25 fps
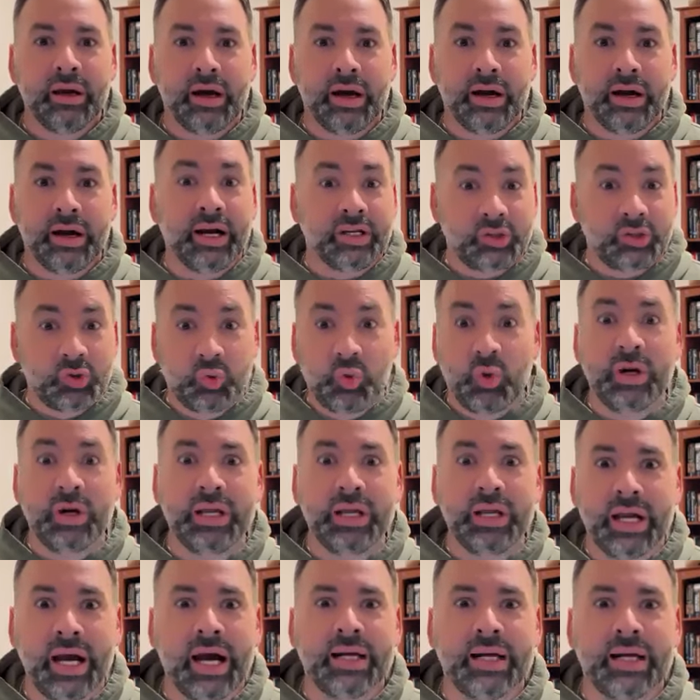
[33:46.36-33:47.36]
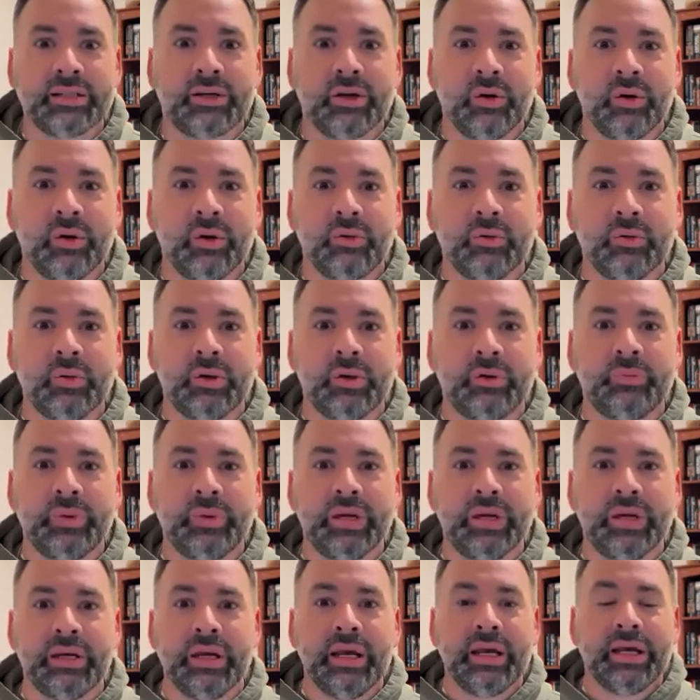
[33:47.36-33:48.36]
I got 20 guys going with
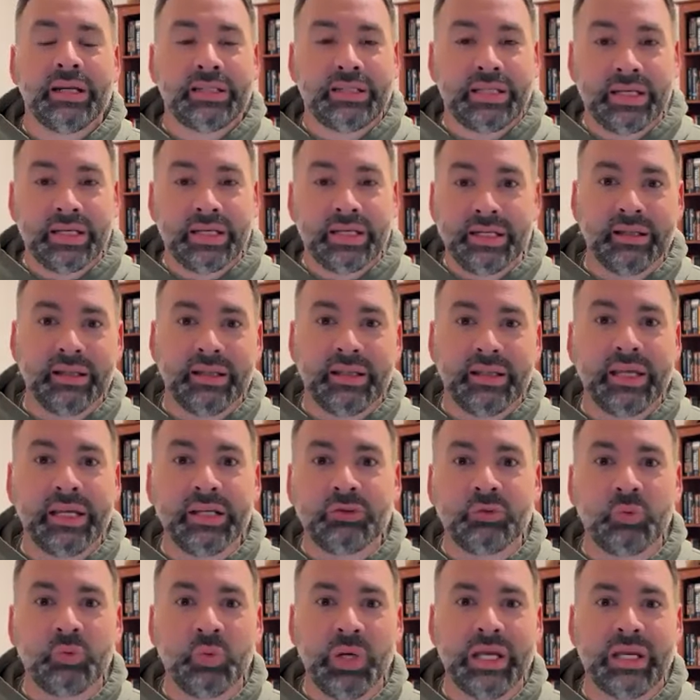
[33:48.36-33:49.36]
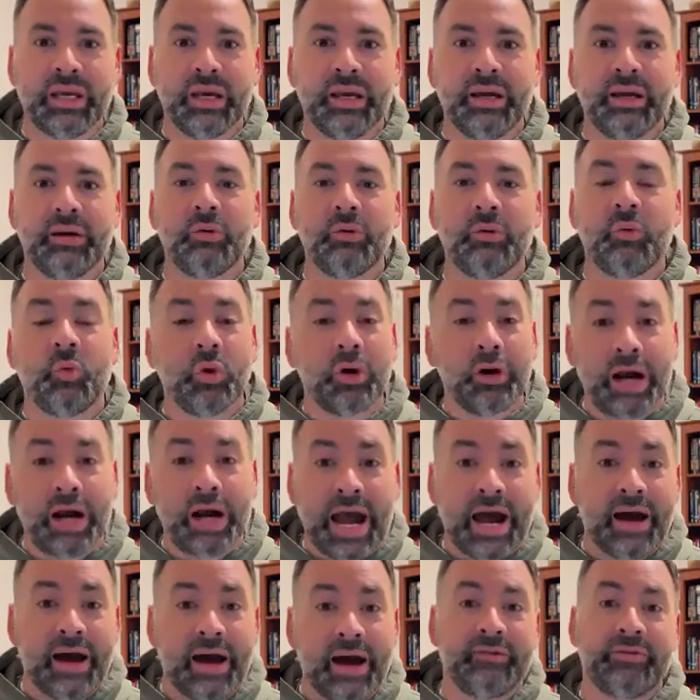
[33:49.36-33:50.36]
me to this weekend. We're
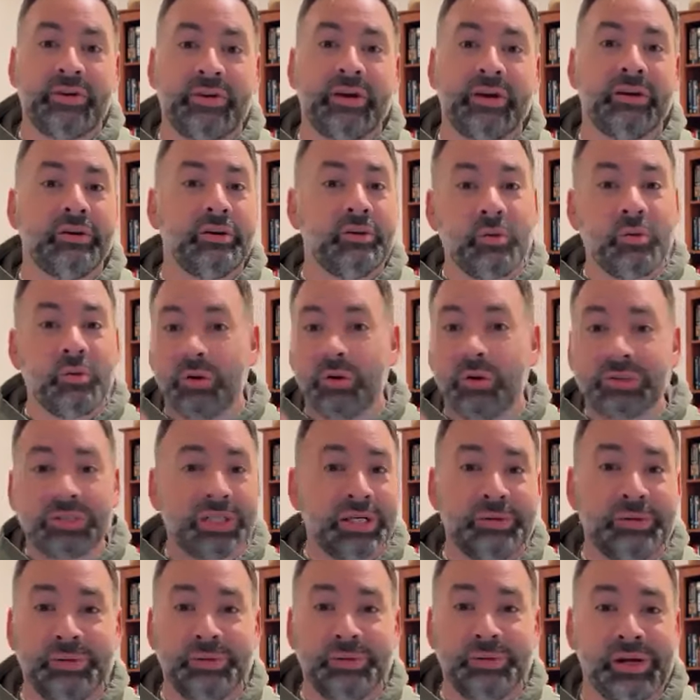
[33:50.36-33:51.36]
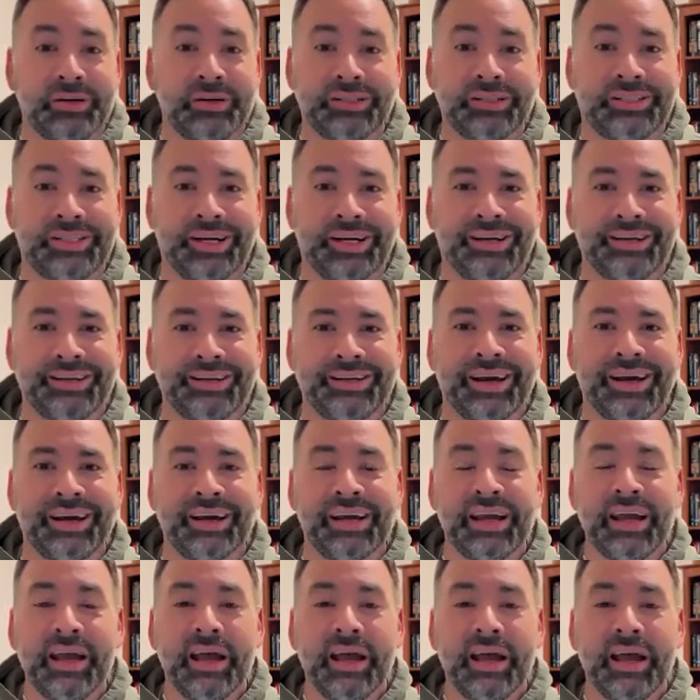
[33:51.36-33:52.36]
out of here. You won't see me on
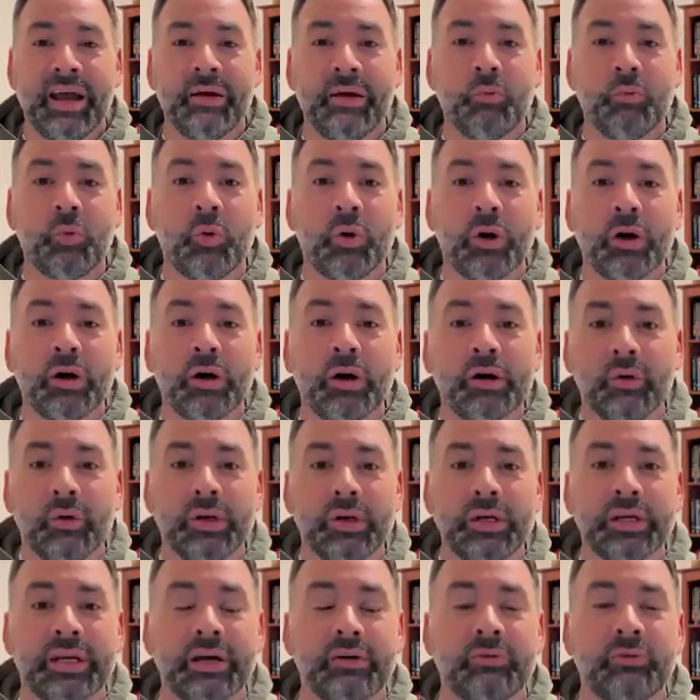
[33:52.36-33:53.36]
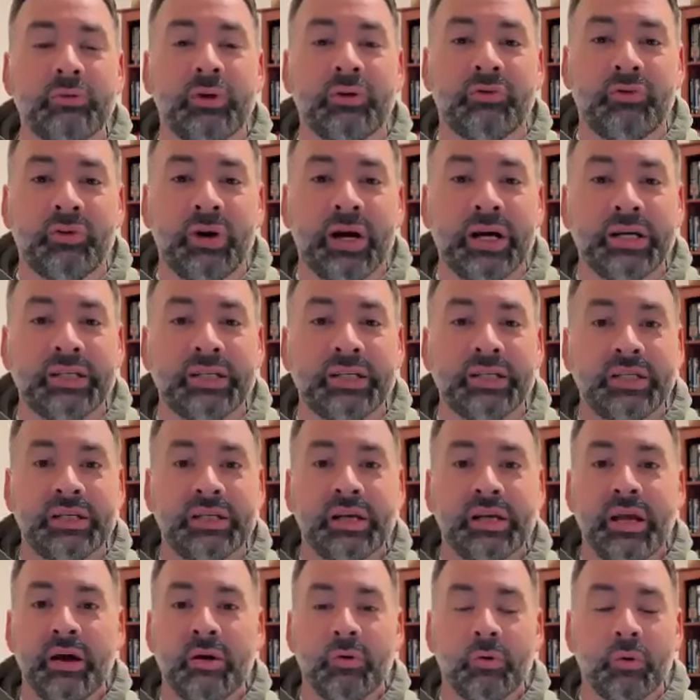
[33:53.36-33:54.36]
Sunday. And we're going to get
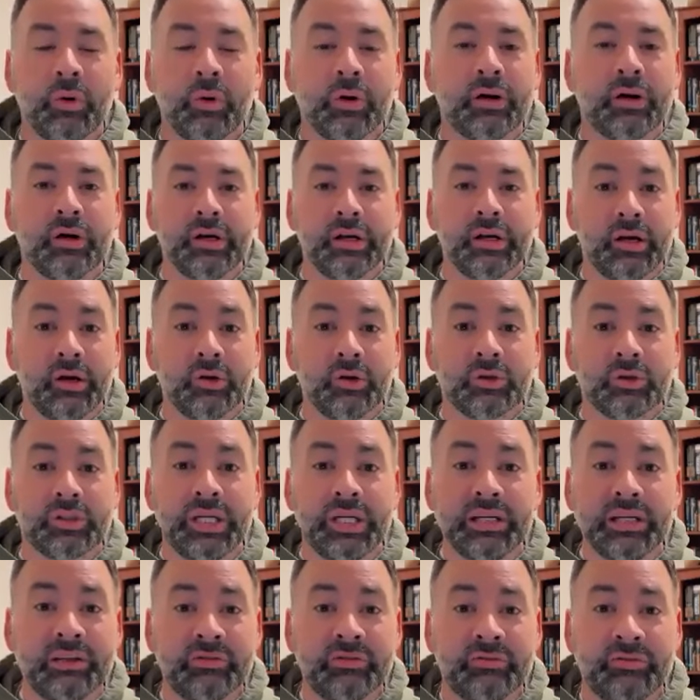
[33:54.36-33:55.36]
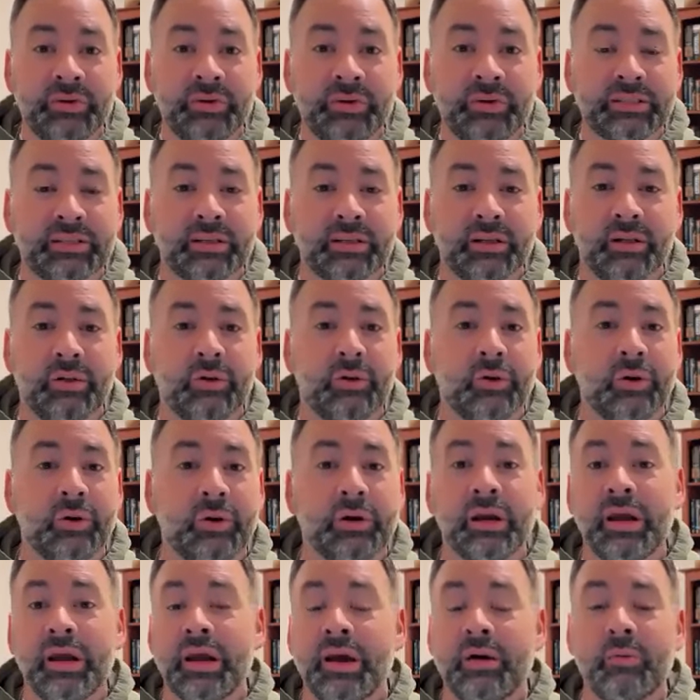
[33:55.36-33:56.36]
refreshing. We're going to go seek the face of the
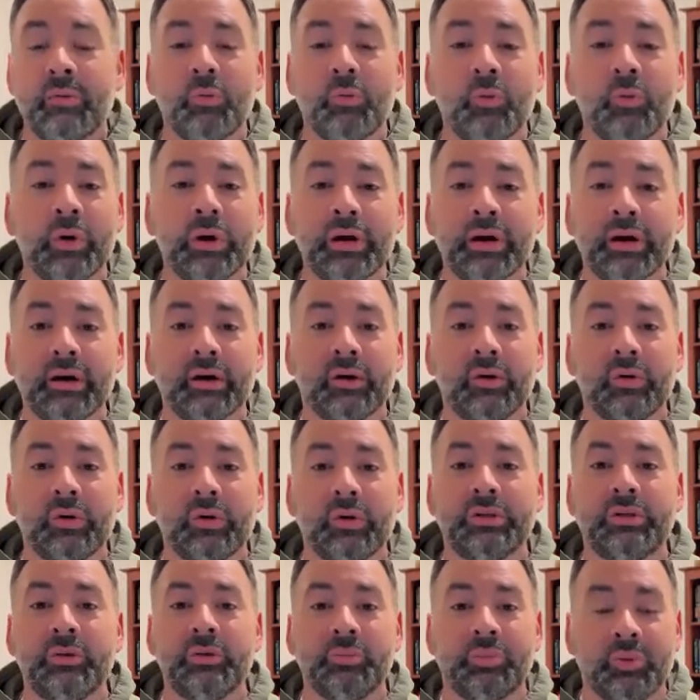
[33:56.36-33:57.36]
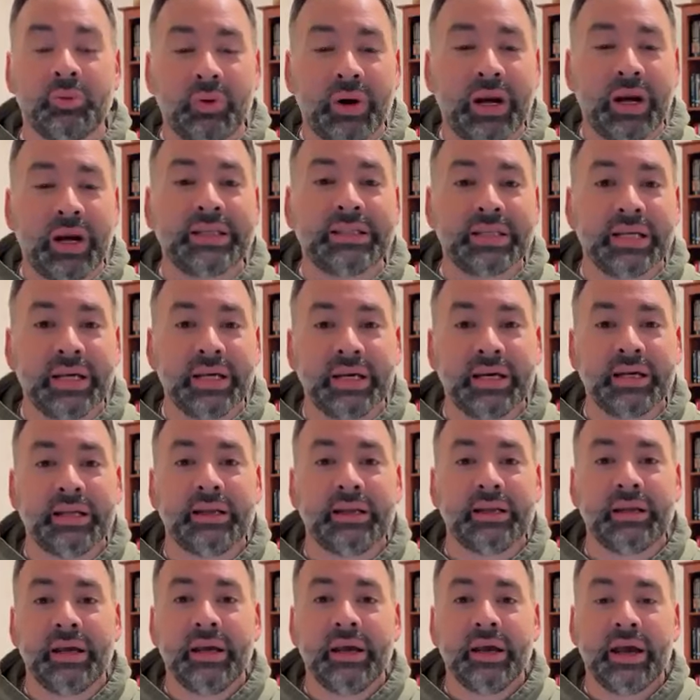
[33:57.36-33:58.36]
Lord. And we are going to press
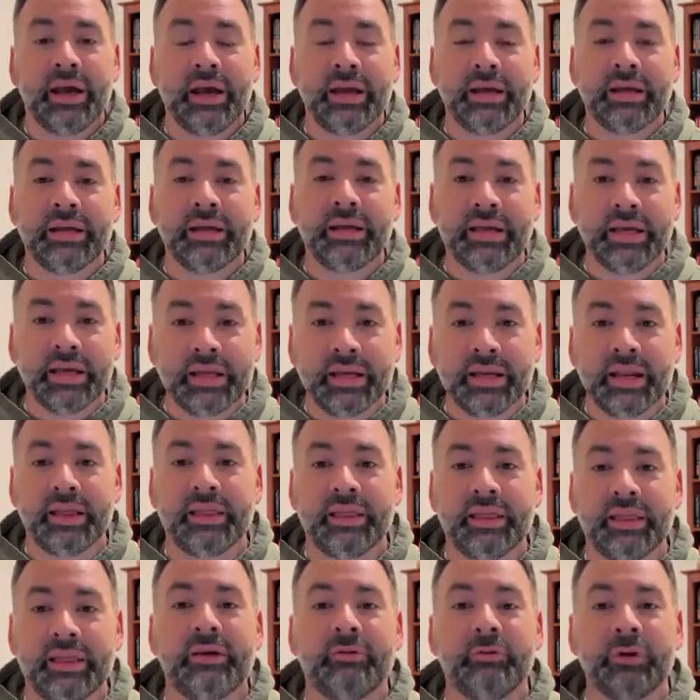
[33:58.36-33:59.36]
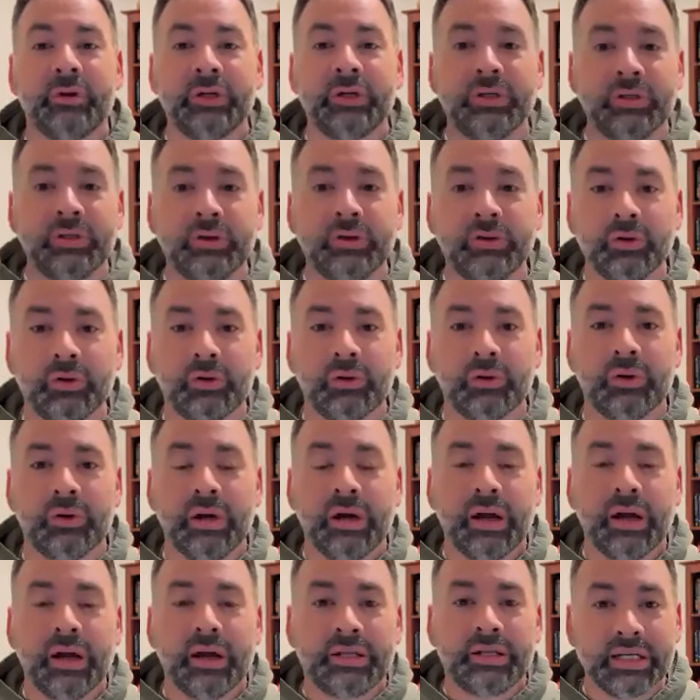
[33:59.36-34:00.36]
in and get that renewal
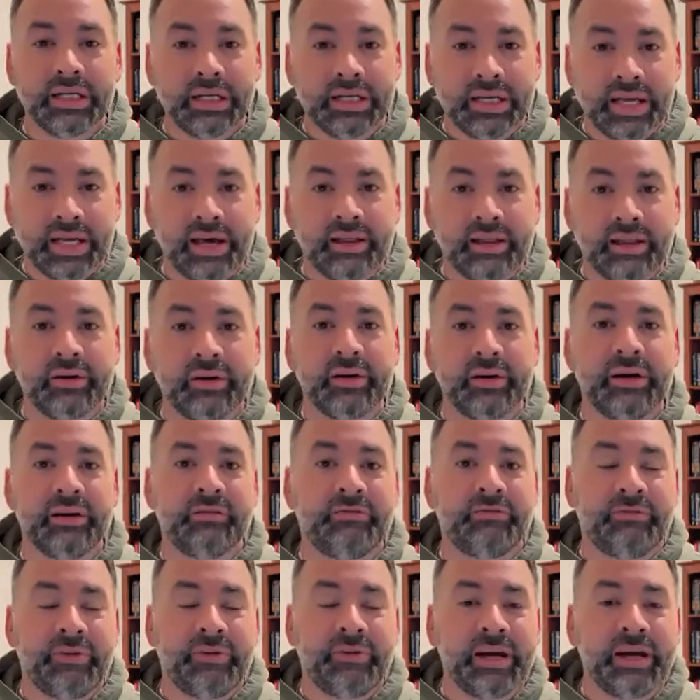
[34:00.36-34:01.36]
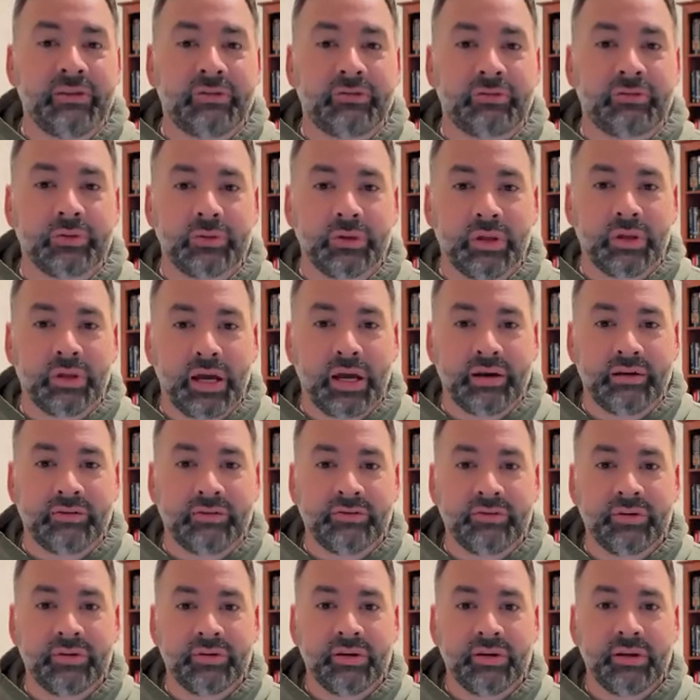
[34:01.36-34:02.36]
together and fight through
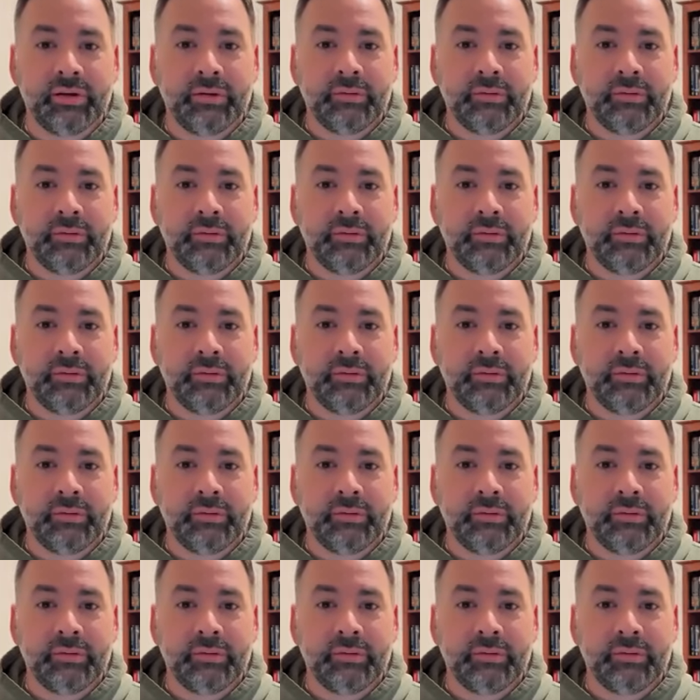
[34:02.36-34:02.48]
life.